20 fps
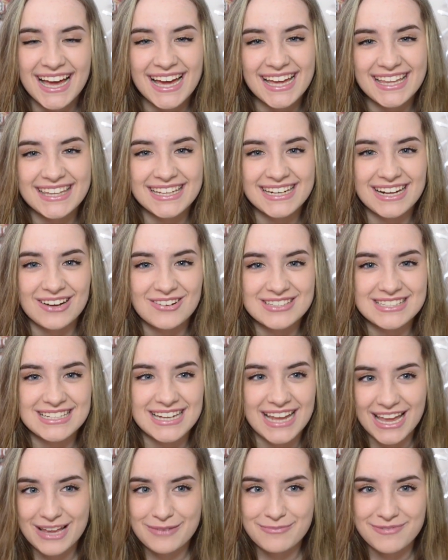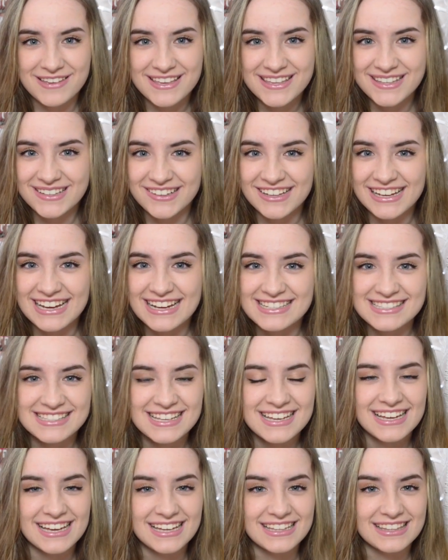and then I was in AP class
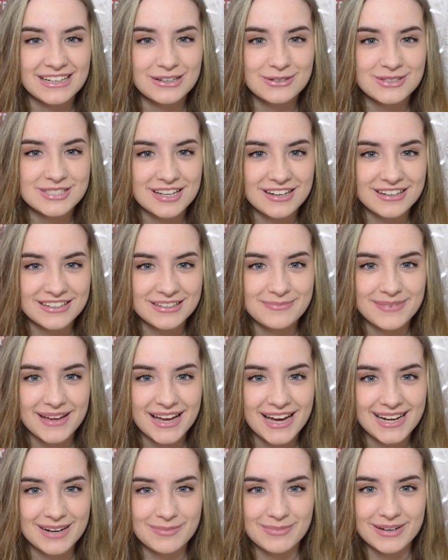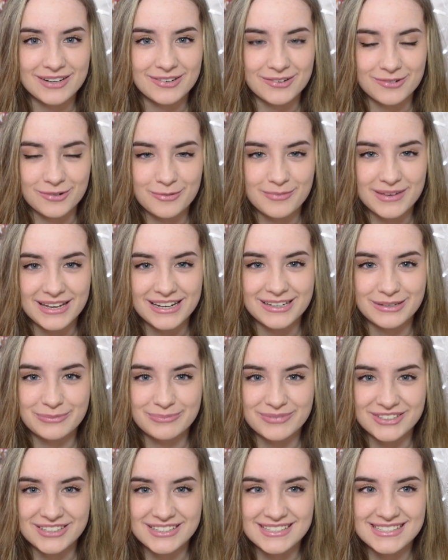and they were talking bad about romantic
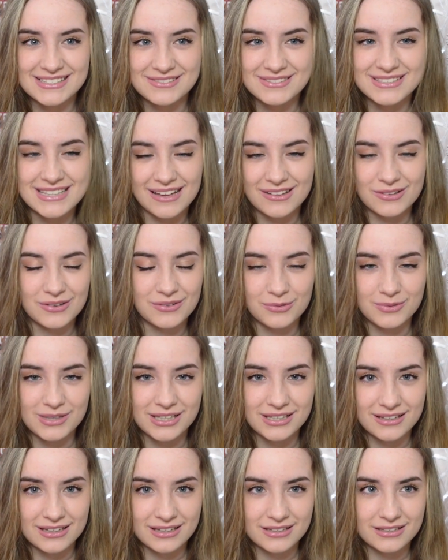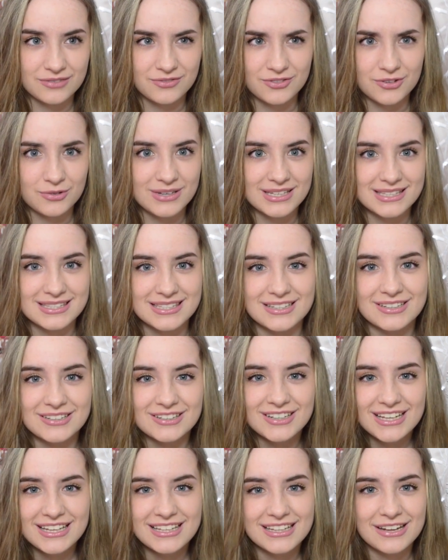books it was like a week like a few weeks ago
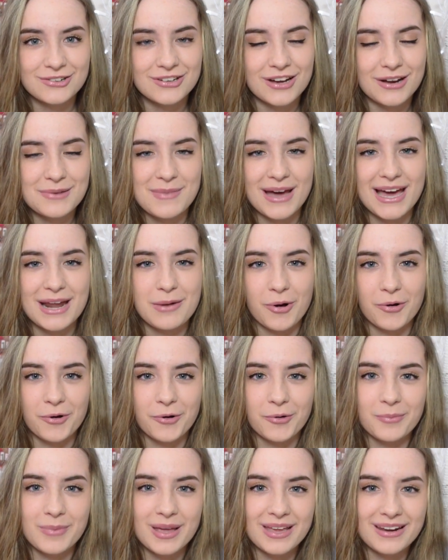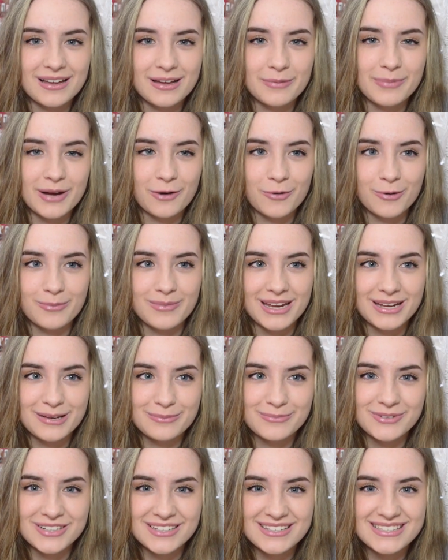they were talking bad about, romantic, about
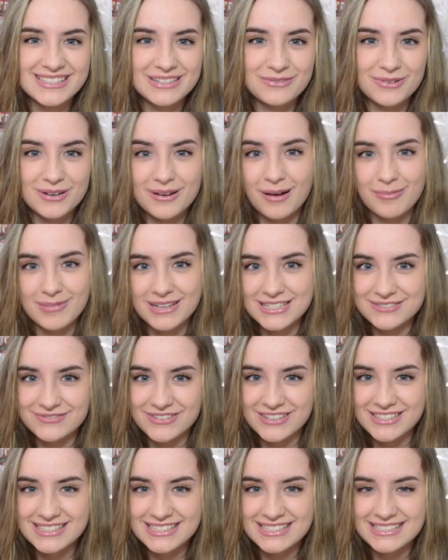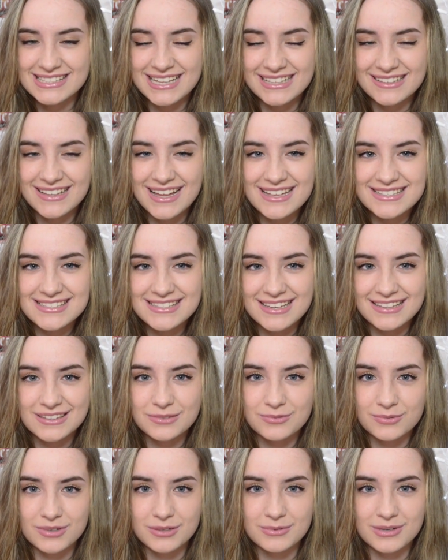romantic books and one of my best friends in that class like
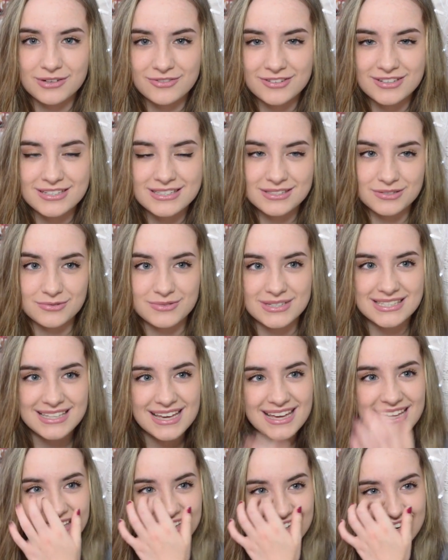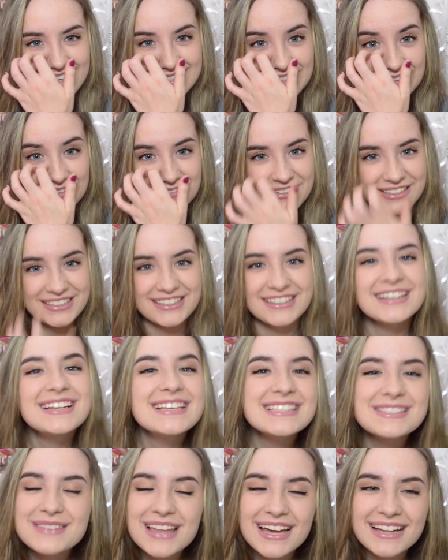one of my friends Luis that I said earlier
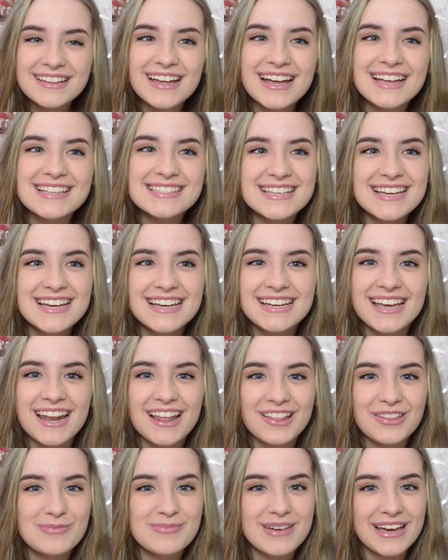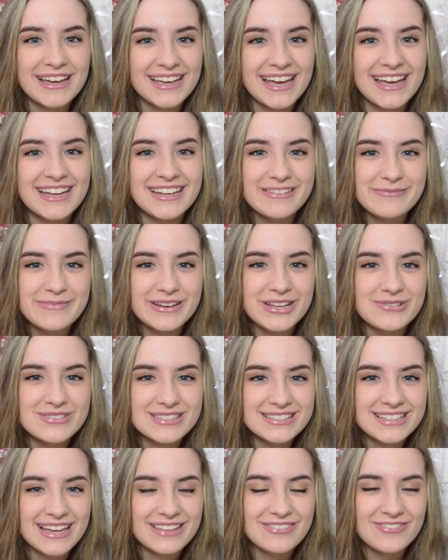he's in that class and I looked back at him and he
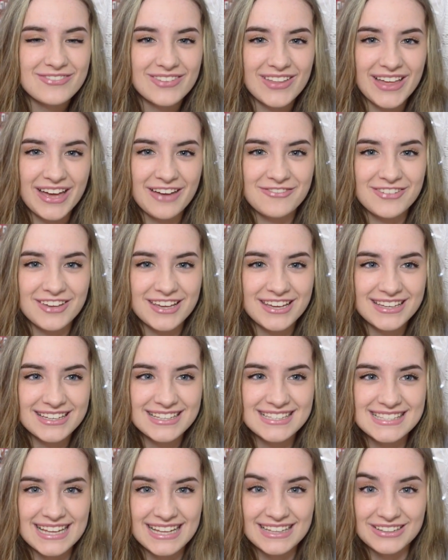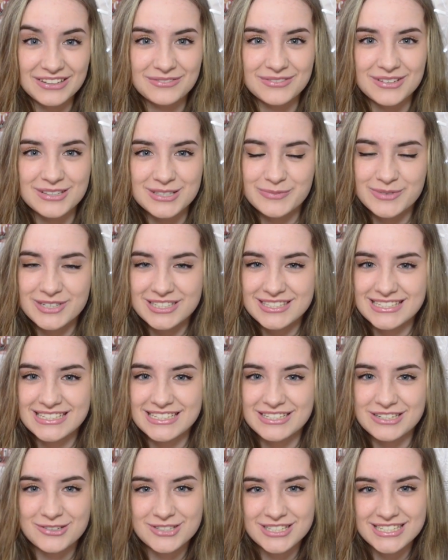was laugh laughing because I love those books and
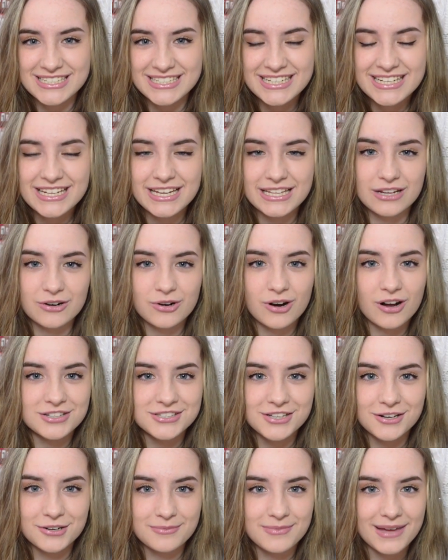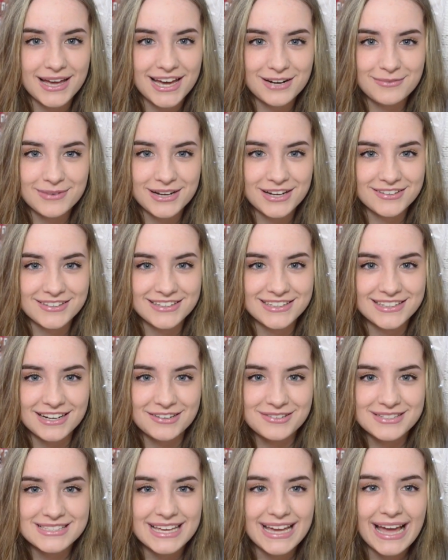he knows it and they were all talking bad about it and
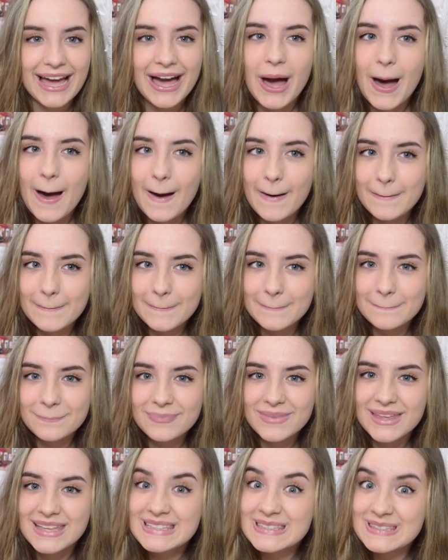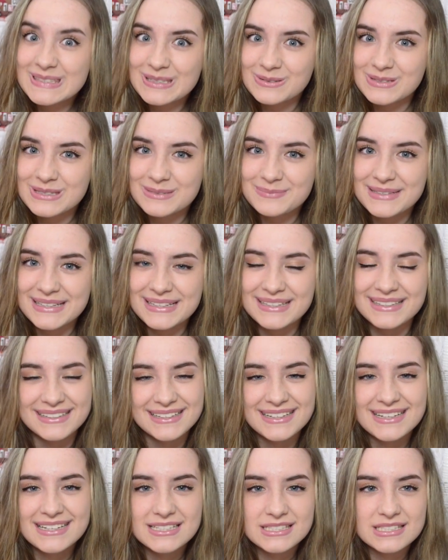I was like um excuse me
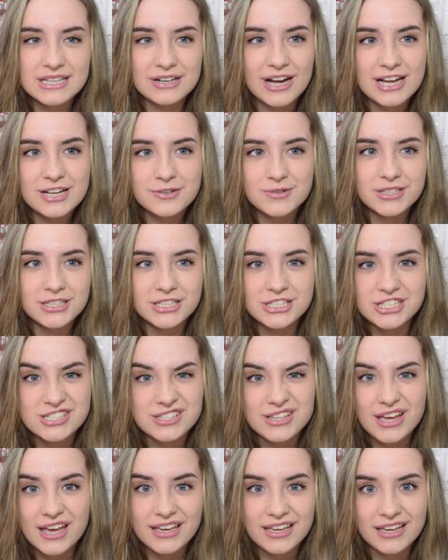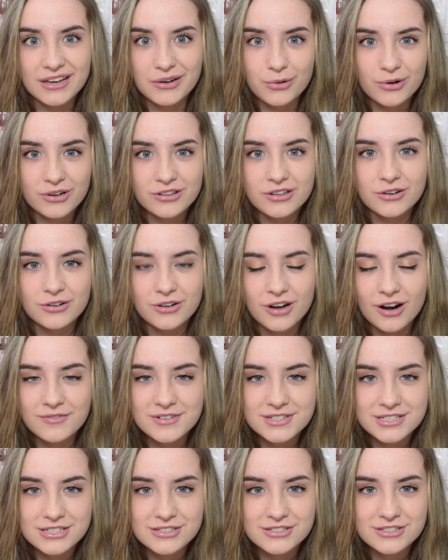so I really just like ignored the whole
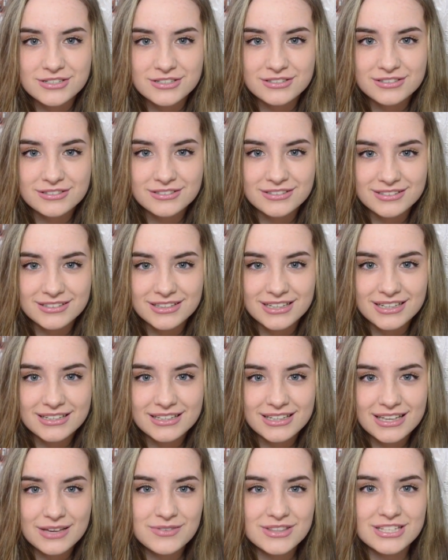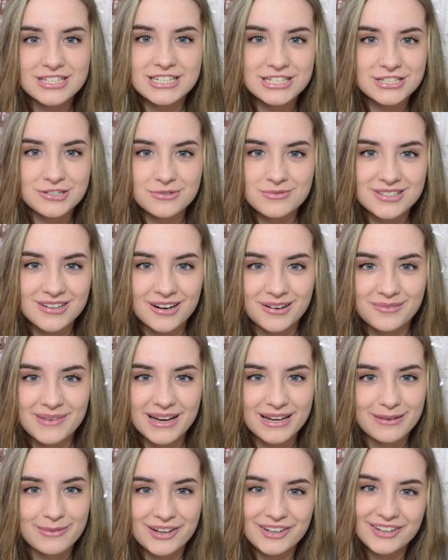conversation and, like even the teacher was talking
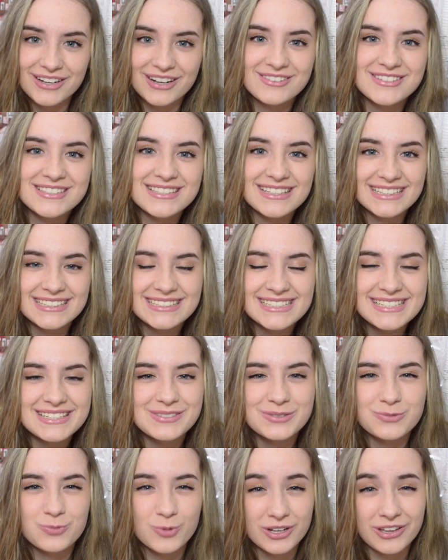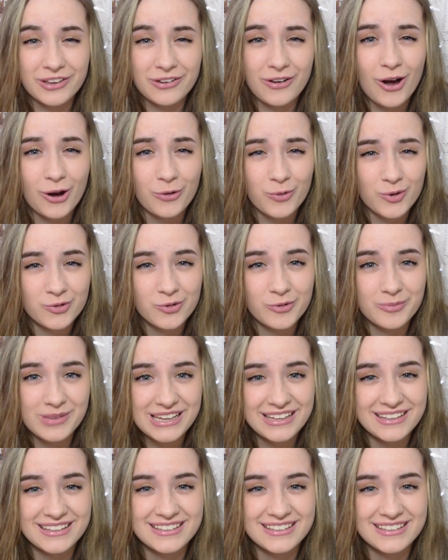bad about it I was like this is really awkward for me